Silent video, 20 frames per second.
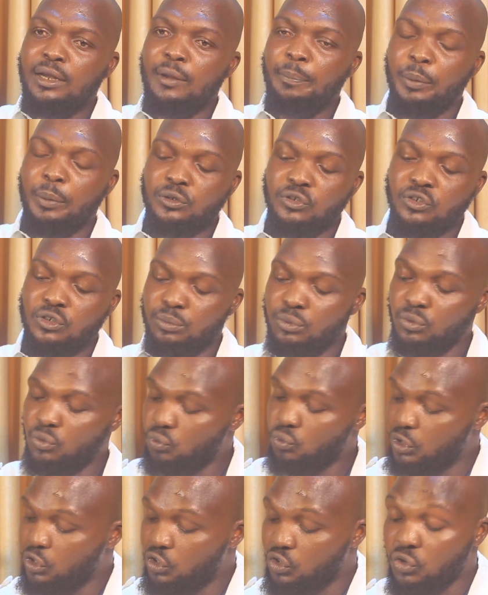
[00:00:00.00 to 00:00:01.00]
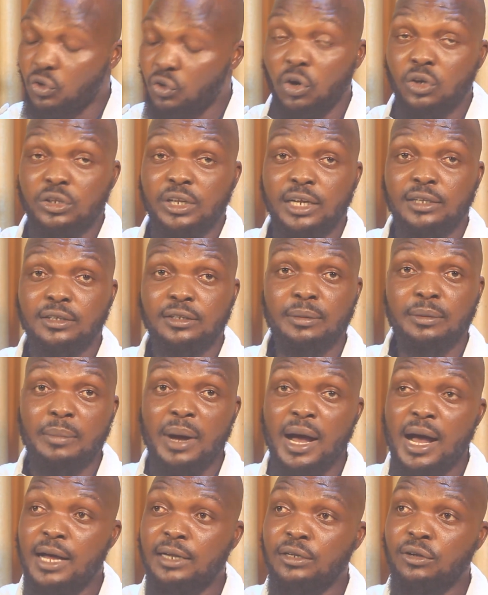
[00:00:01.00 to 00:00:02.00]
possible to ensure that the
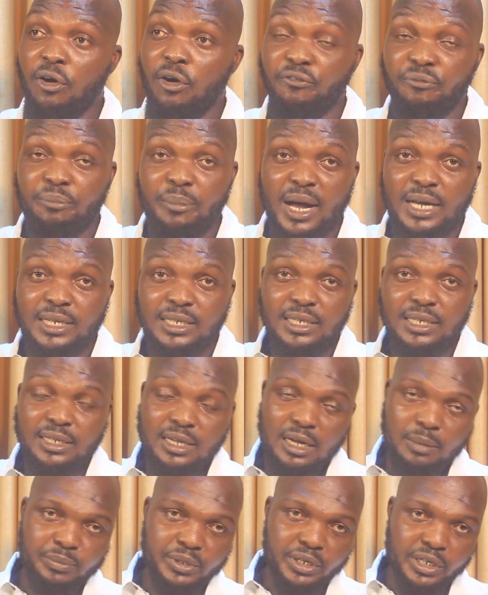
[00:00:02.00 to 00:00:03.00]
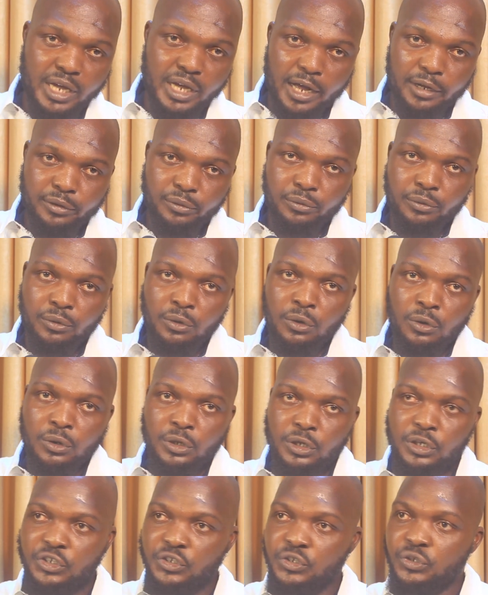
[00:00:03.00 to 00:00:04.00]
man of Mazi Nnamdi Kanu
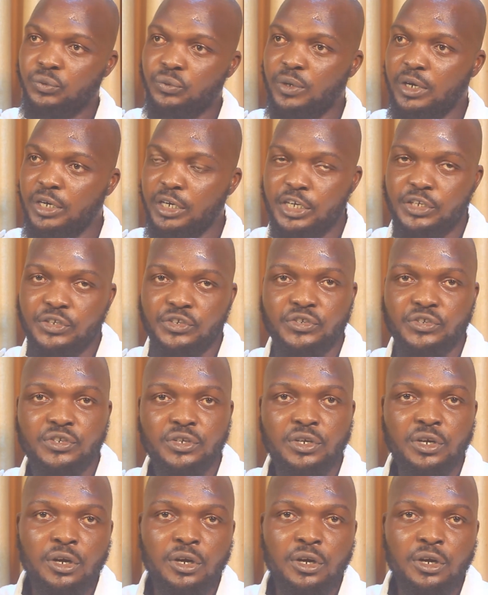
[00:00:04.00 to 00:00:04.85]
is released,